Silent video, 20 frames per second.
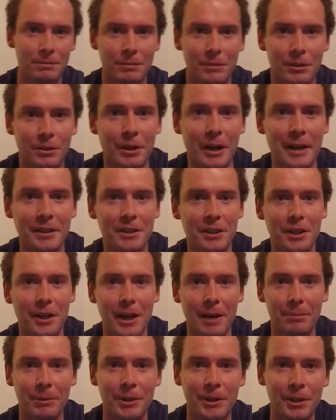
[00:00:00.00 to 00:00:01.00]
Crazy
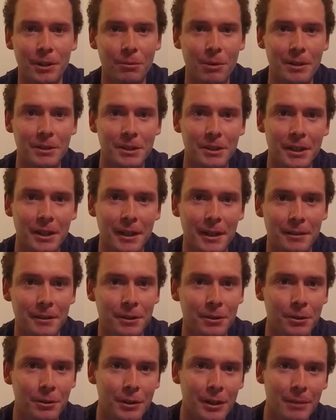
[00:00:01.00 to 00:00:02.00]
Camper here once again to
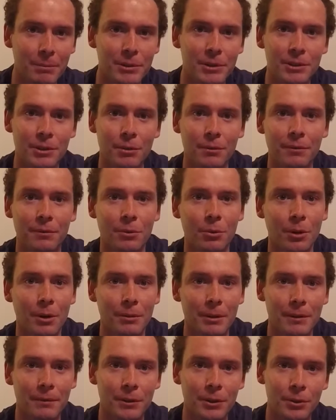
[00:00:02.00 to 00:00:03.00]
do the episode 4
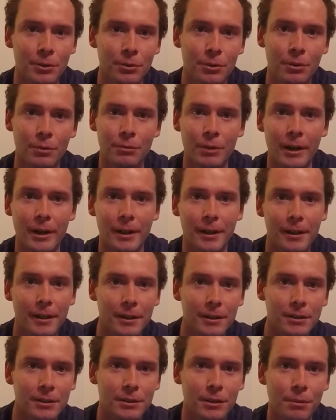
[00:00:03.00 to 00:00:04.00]
review,
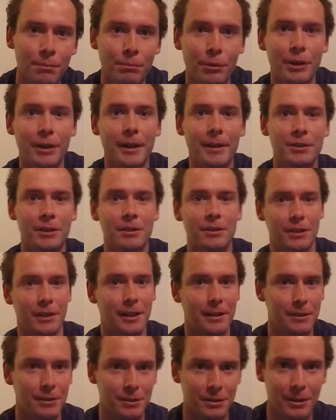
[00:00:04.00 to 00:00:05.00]
rankings, predictions,
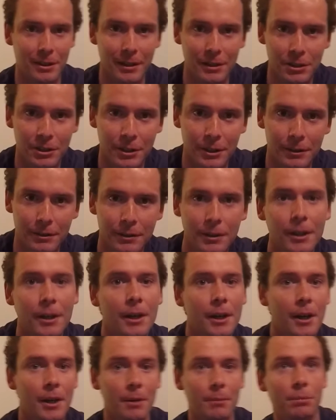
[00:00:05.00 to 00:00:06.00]
and discussion.
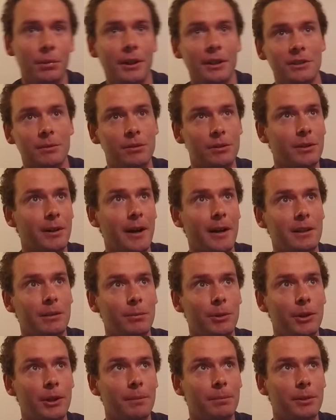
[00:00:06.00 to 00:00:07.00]
Please subscribe to
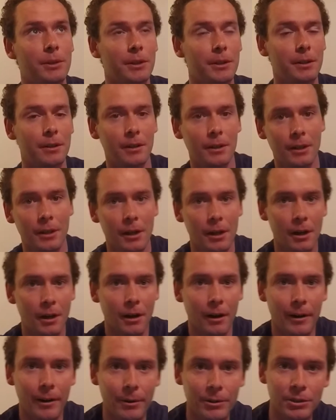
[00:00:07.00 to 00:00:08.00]
me up here.
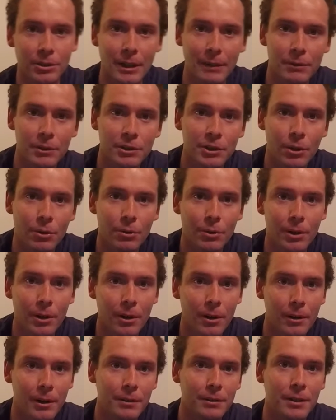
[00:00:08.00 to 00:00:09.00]
I also have a show
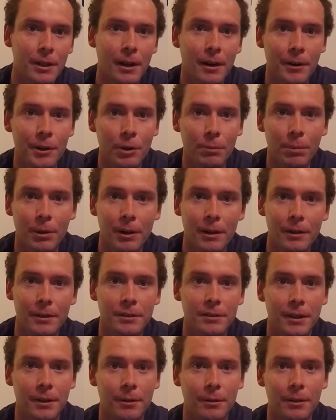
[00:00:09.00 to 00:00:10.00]
called Ontario Parks
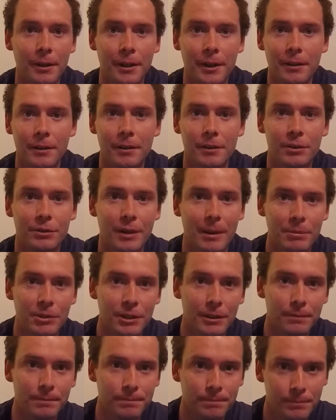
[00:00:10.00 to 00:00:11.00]
that I'll link in the
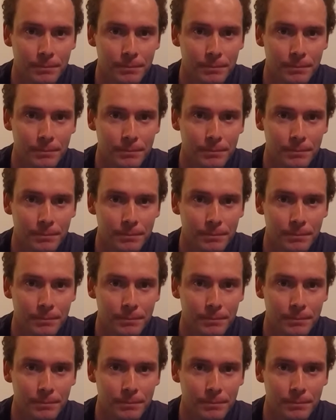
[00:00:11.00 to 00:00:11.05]
description.